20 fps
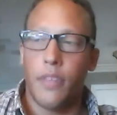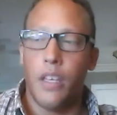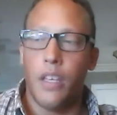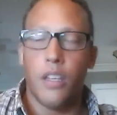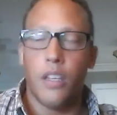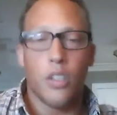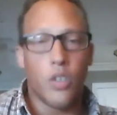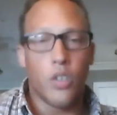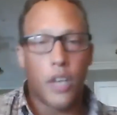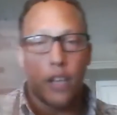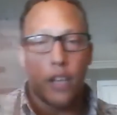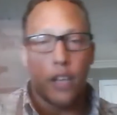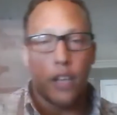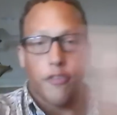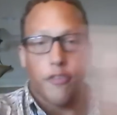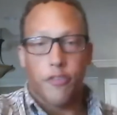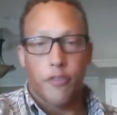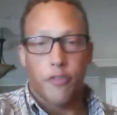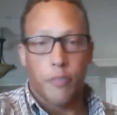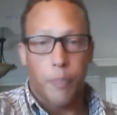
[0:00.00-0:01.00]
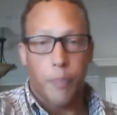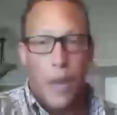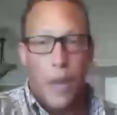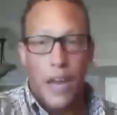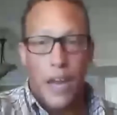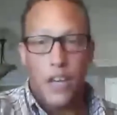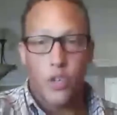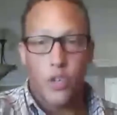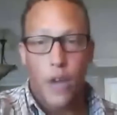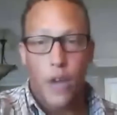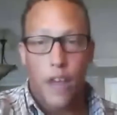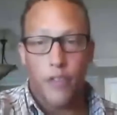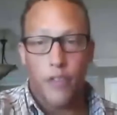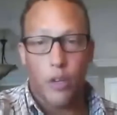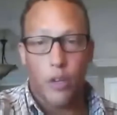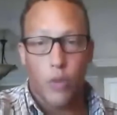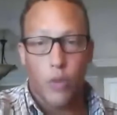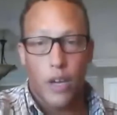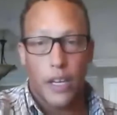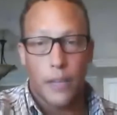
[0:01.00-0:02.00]
you got paid
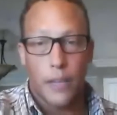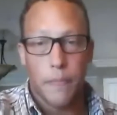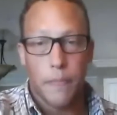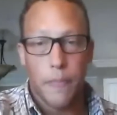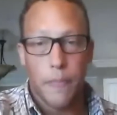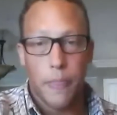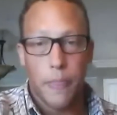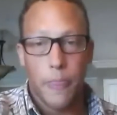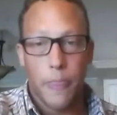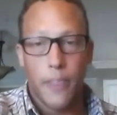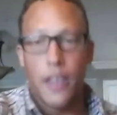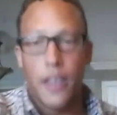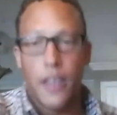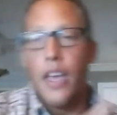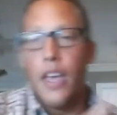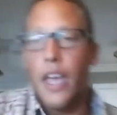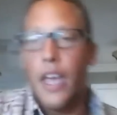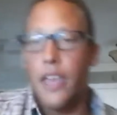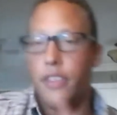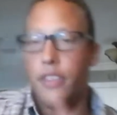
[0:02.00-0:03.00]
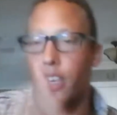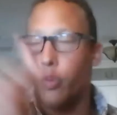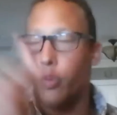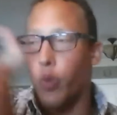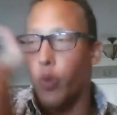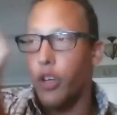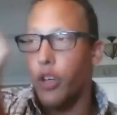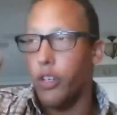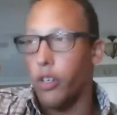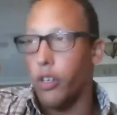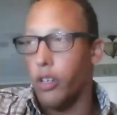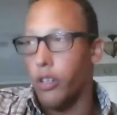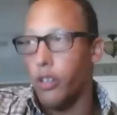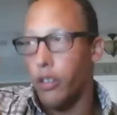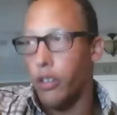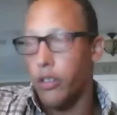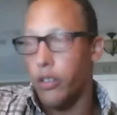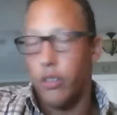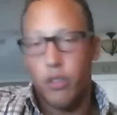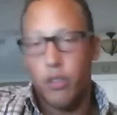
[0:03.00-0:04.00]
traffic running. And then when
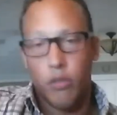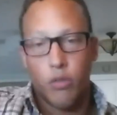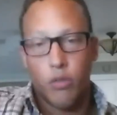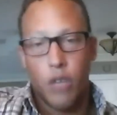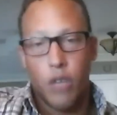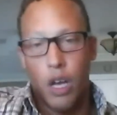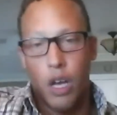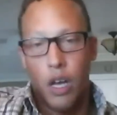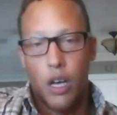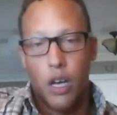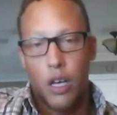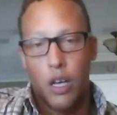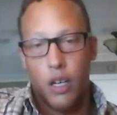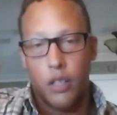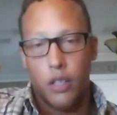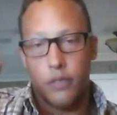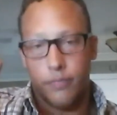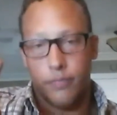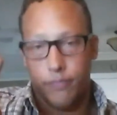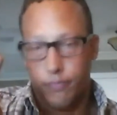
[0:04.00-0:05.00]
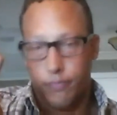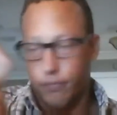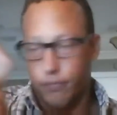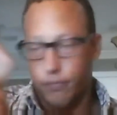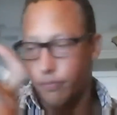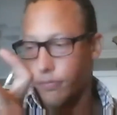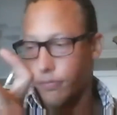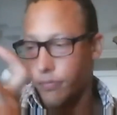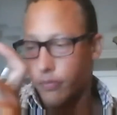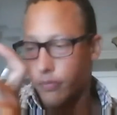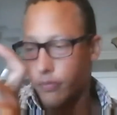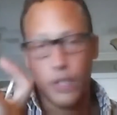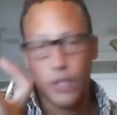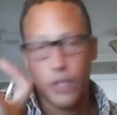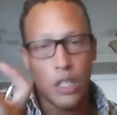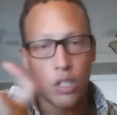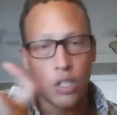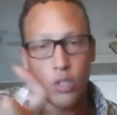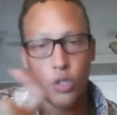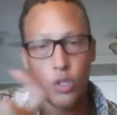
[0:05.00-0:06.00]
you're
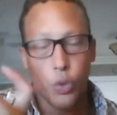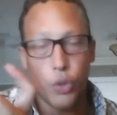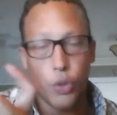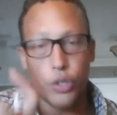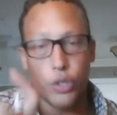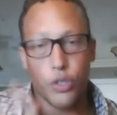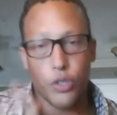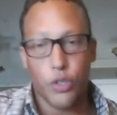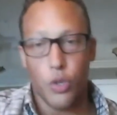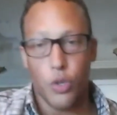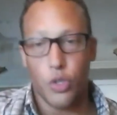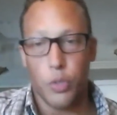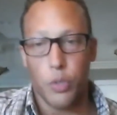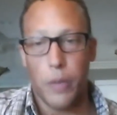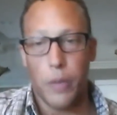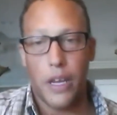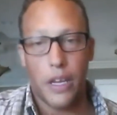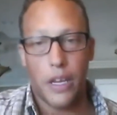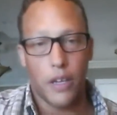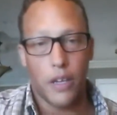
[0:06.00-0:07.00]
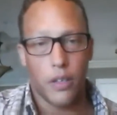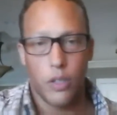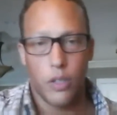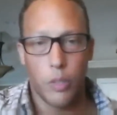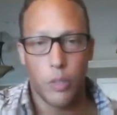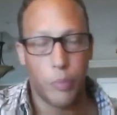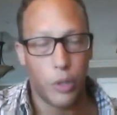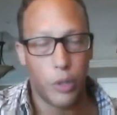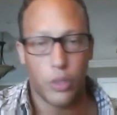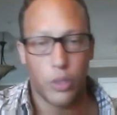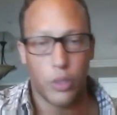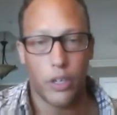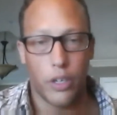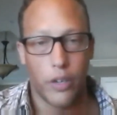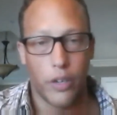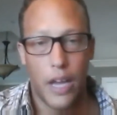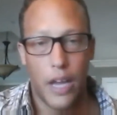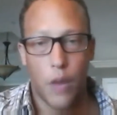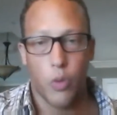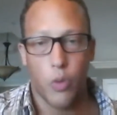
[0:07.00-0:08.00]
doing your social media, you're
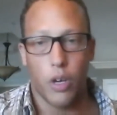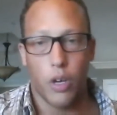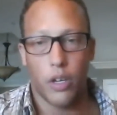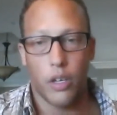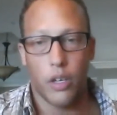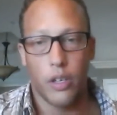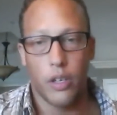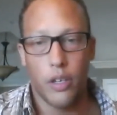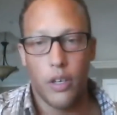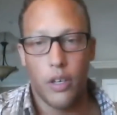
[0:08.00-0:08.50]
building your network,